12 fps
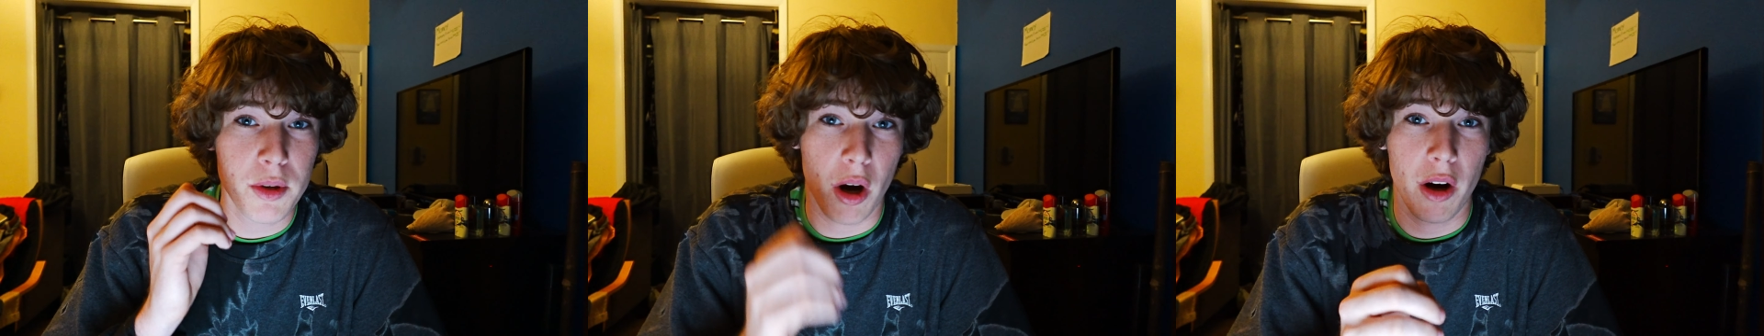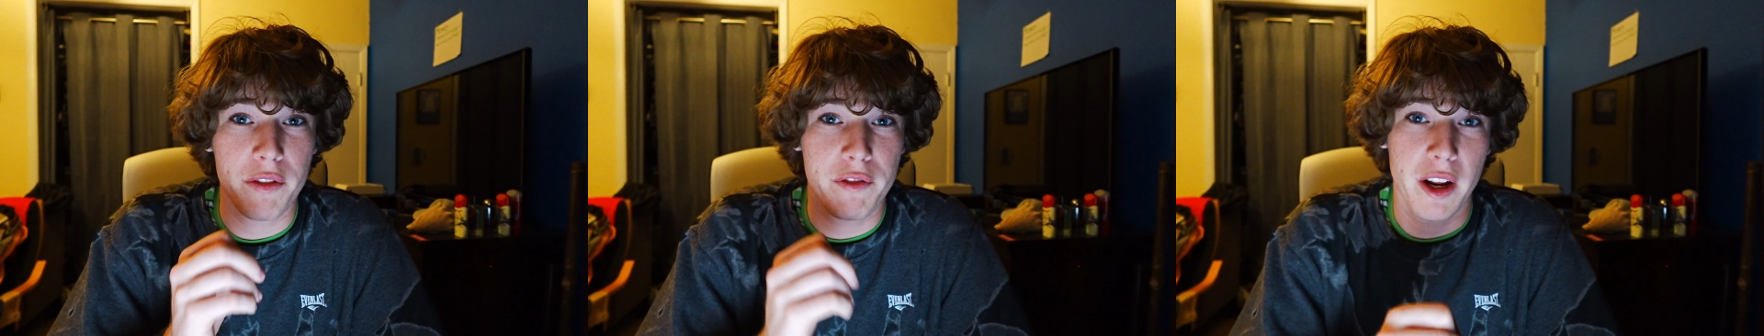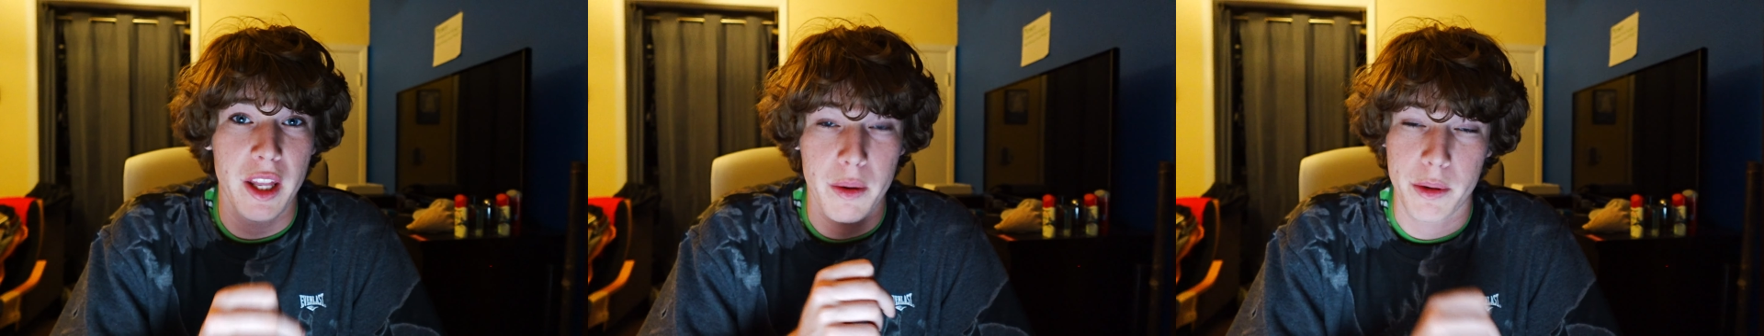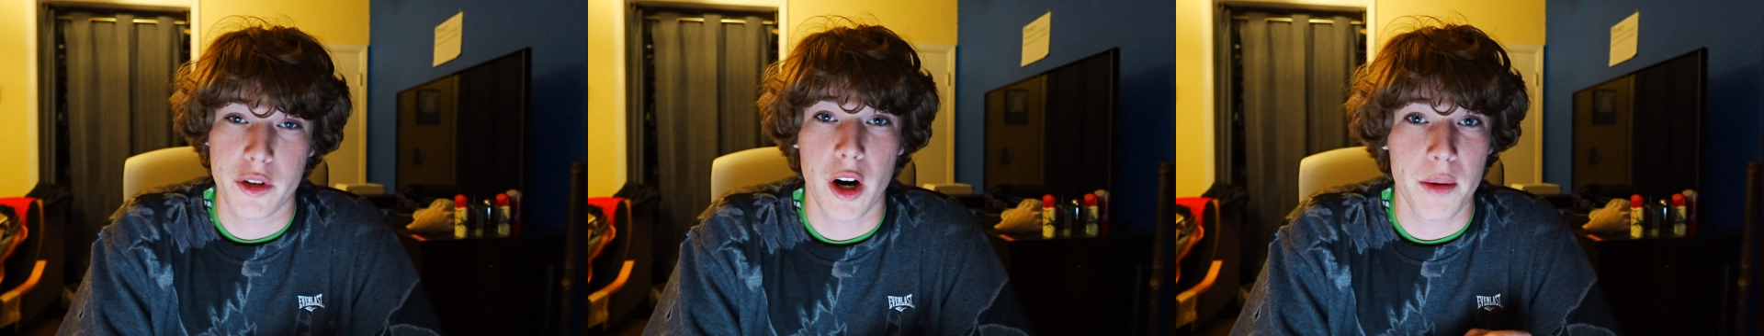on failing
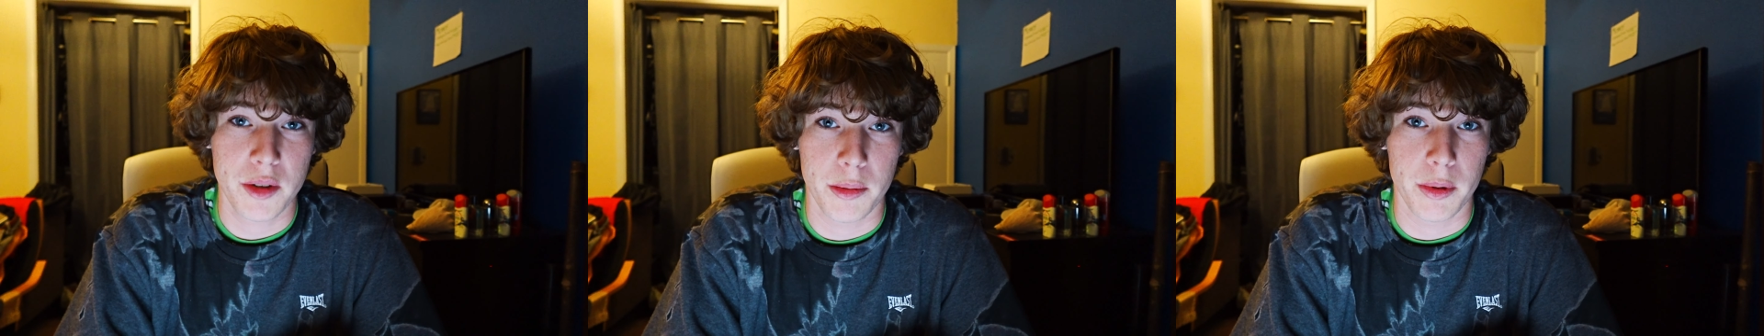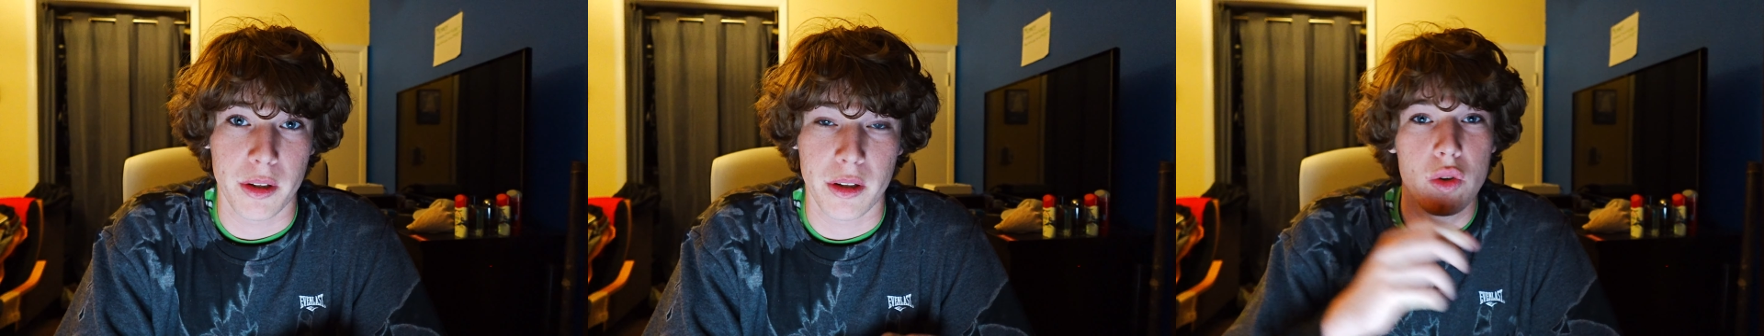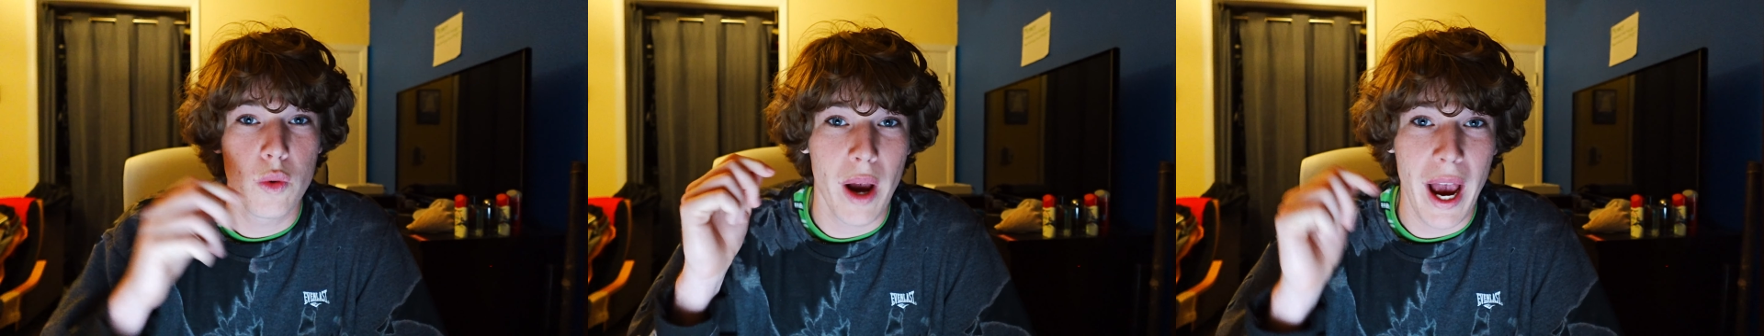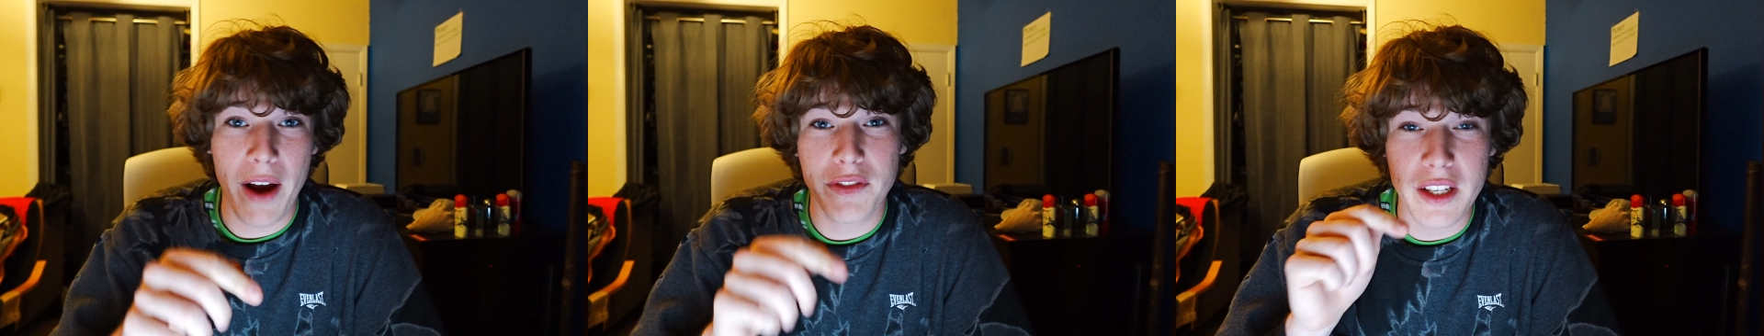with dropshipping. You
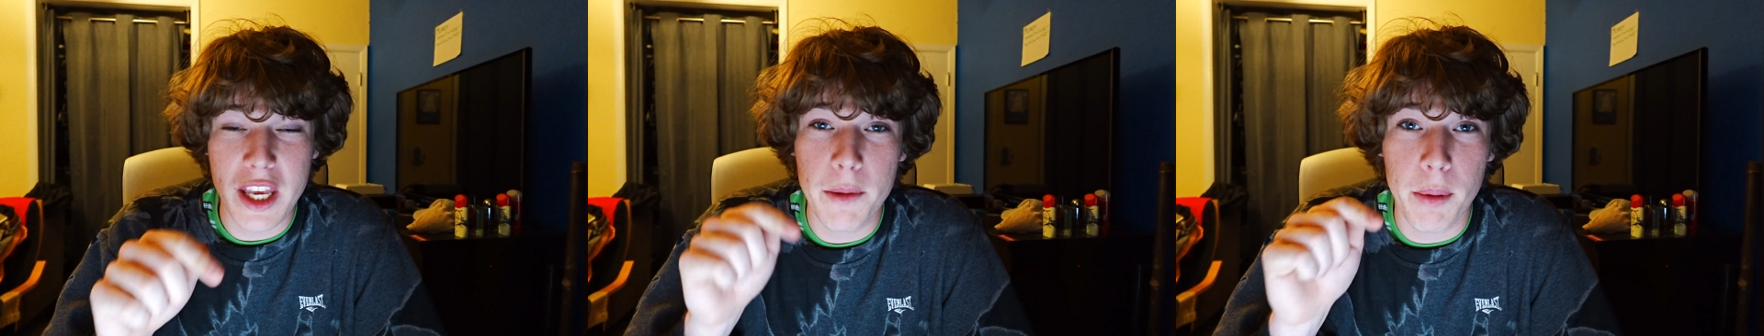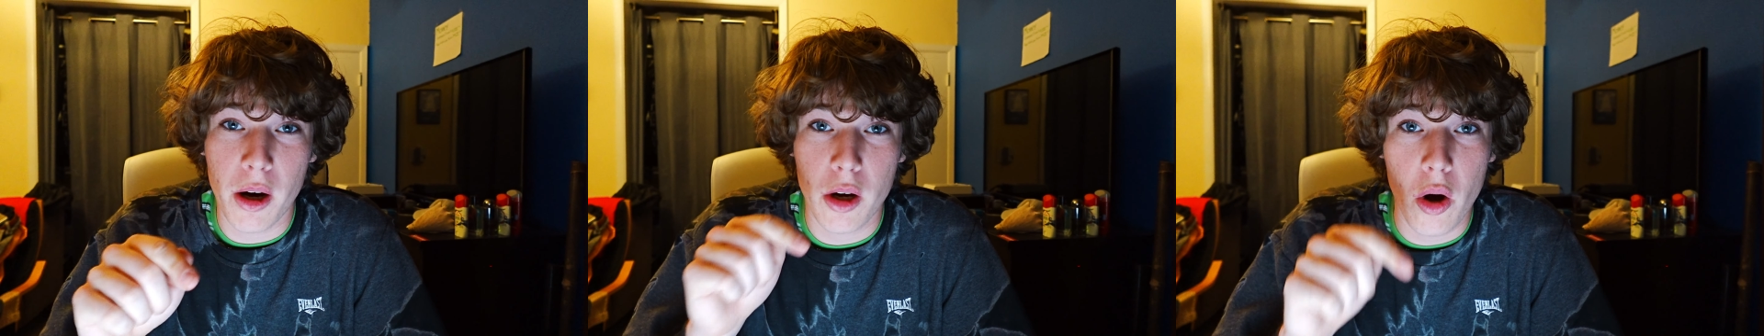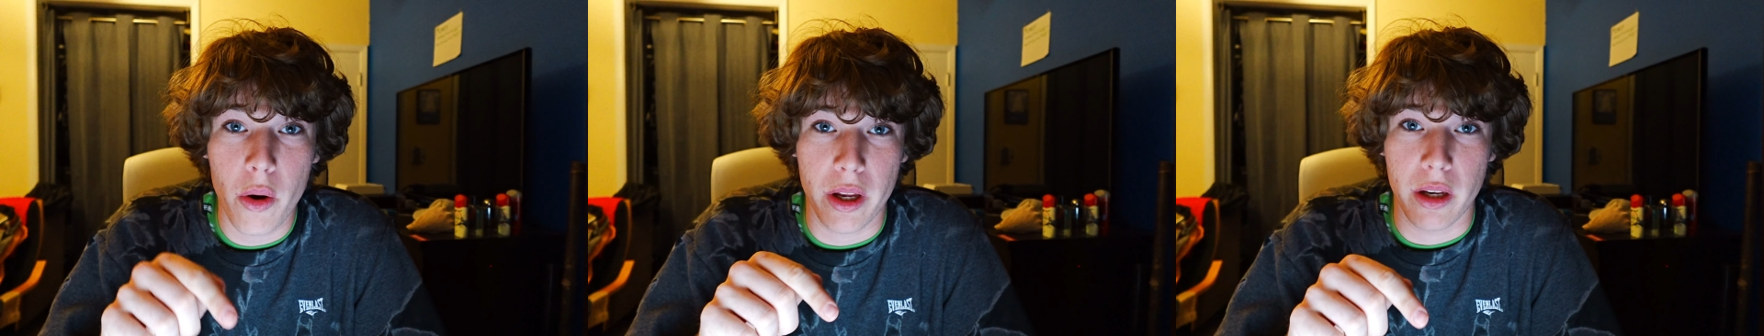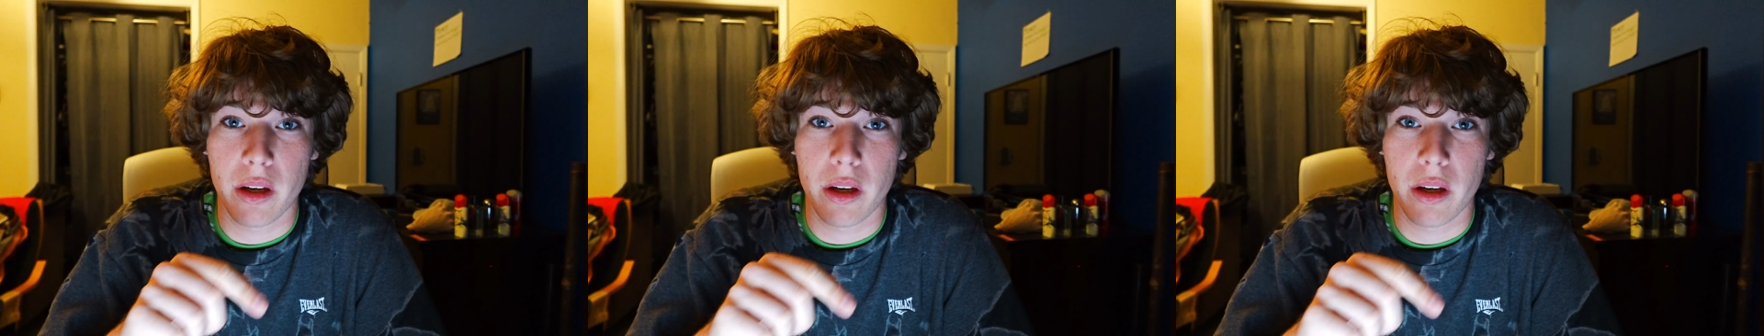have to keep on going.